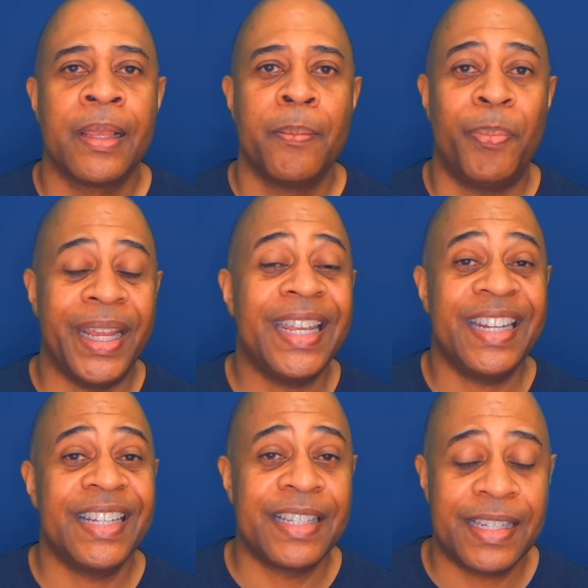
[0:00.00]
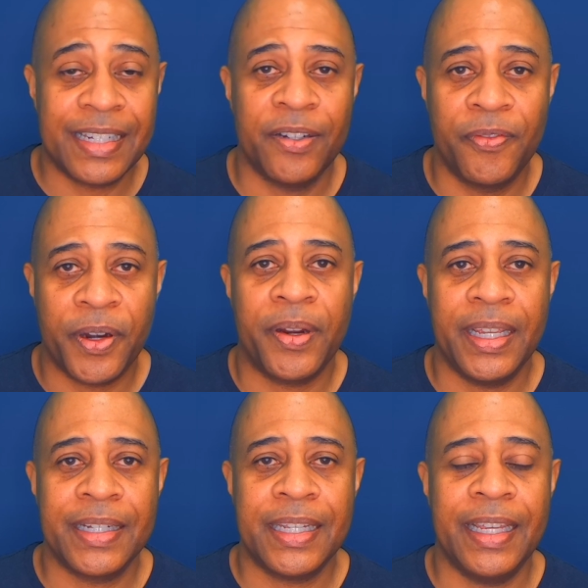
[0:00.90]
But it is still very
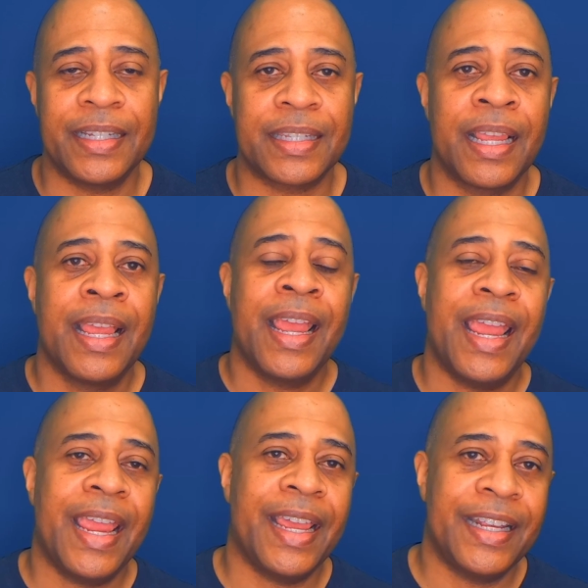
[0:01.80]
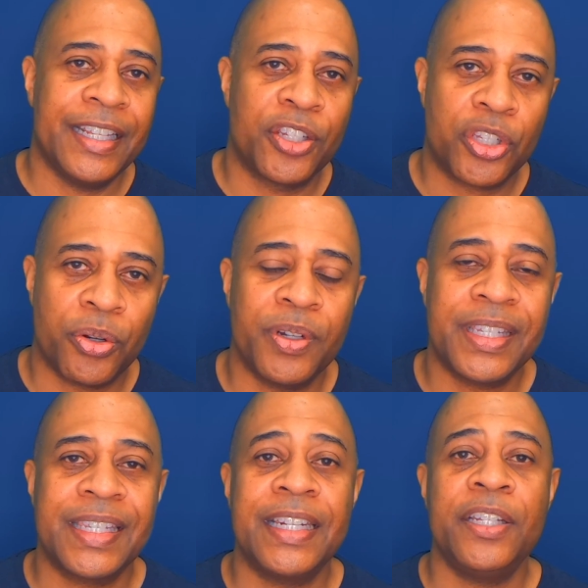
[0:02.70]
intense. And in certain
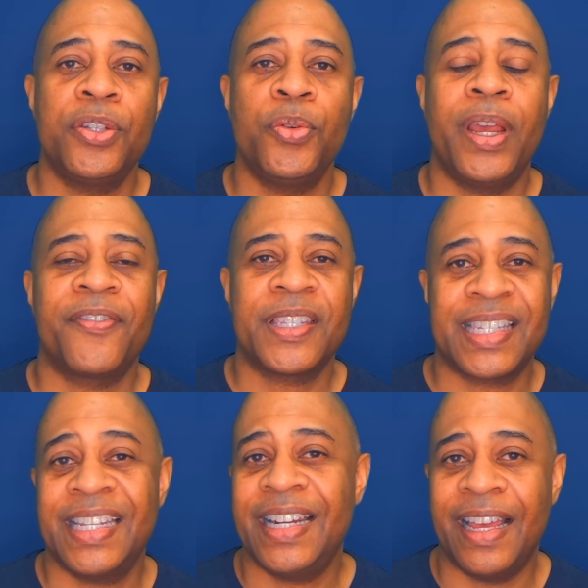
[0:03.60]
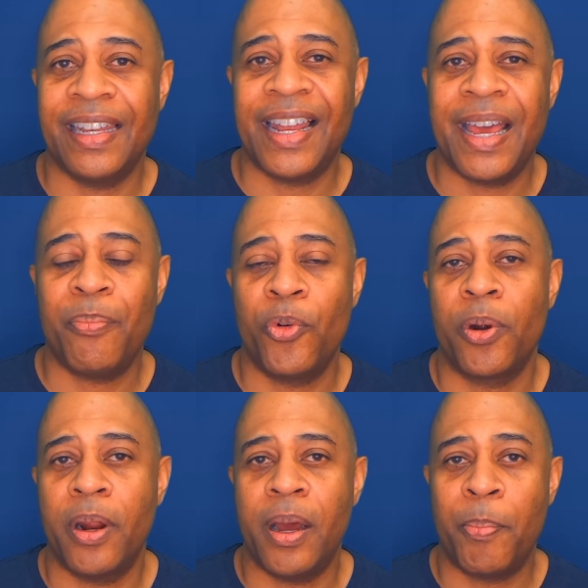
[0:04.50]
cities, you have seen a lot
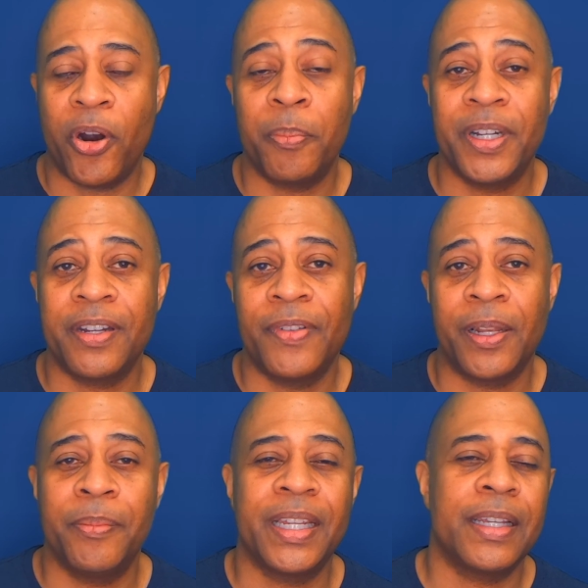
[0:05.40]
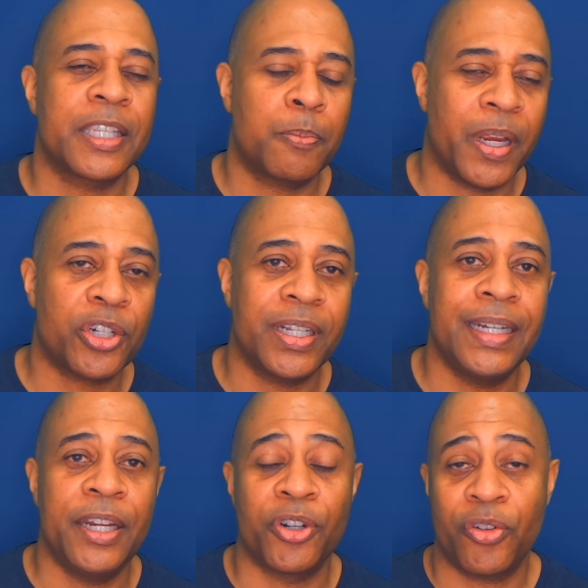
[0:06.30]
more apartment development, especially
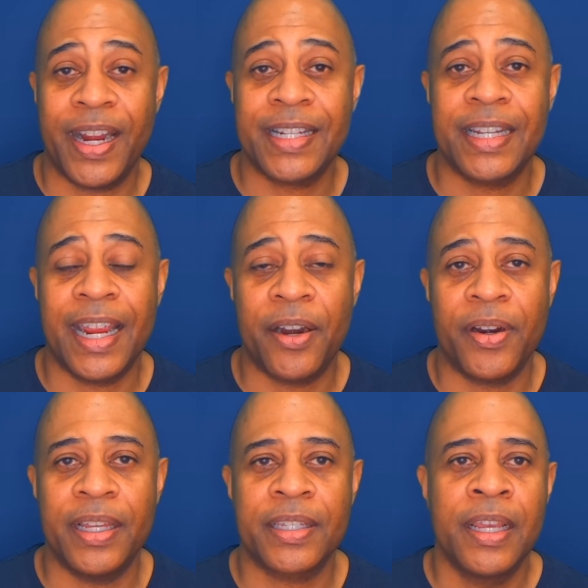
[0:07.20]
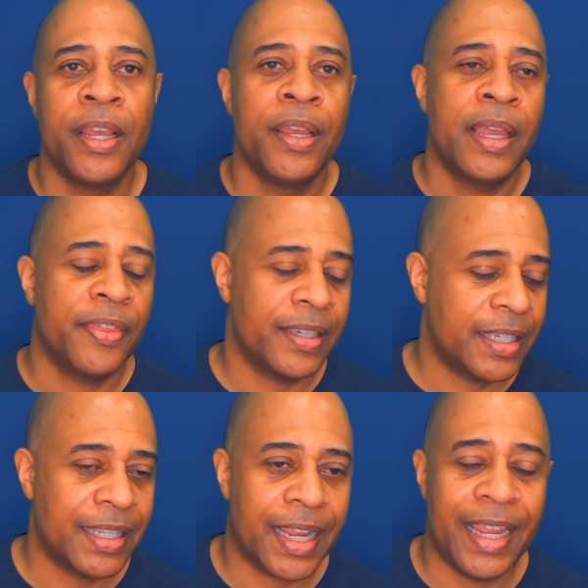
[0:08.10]
near transit areas. This
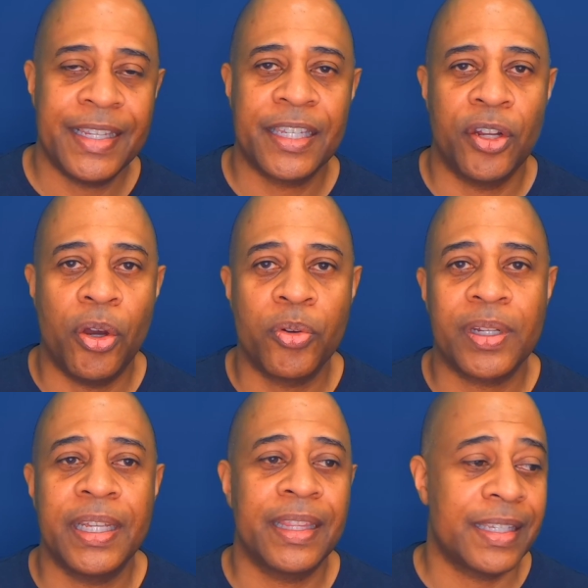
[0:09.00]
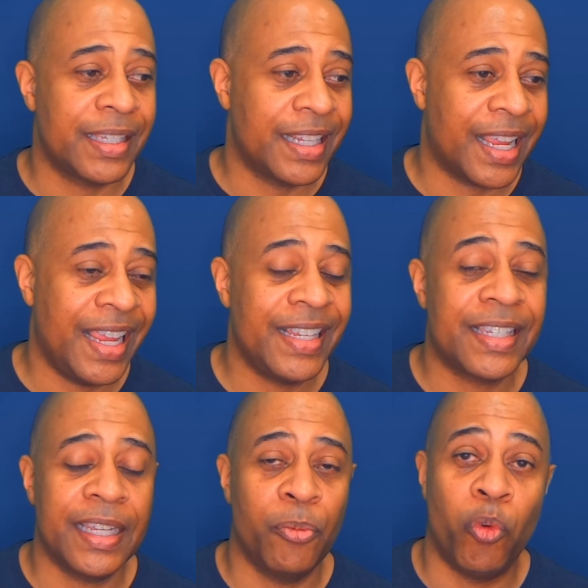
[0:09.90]
is the case in Oakland. This is the case
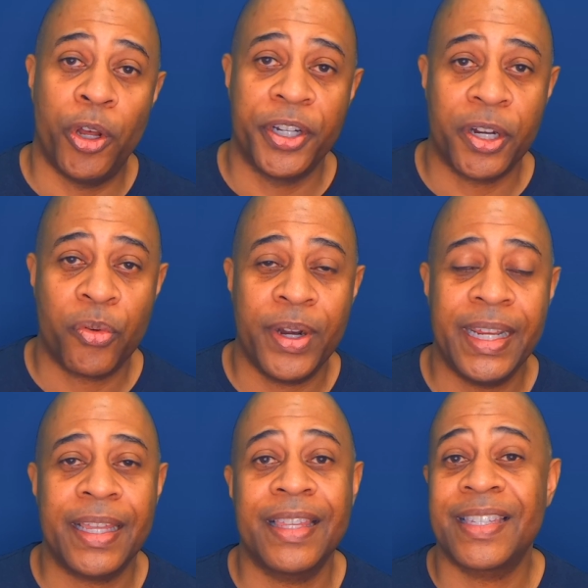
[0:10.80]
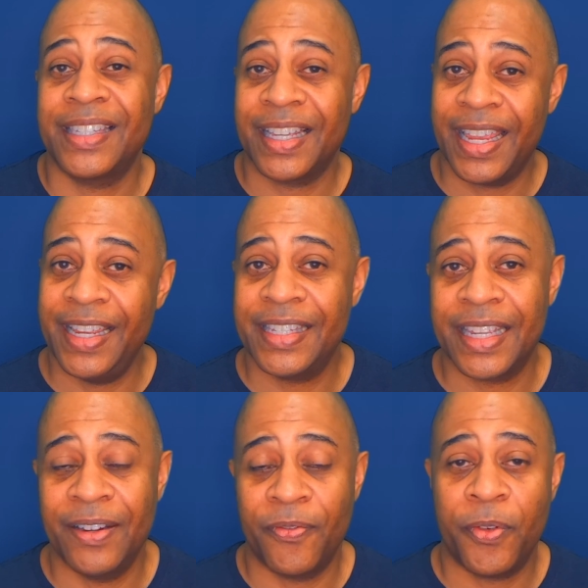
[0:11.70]
in Walnut Creek. This is the case
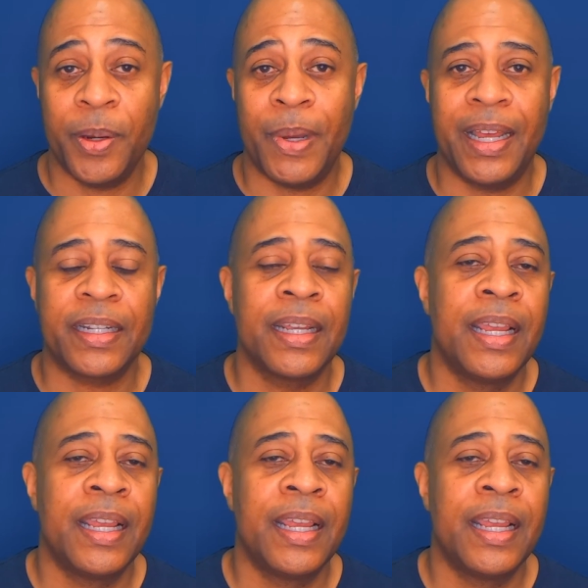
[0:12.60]
in Fremont.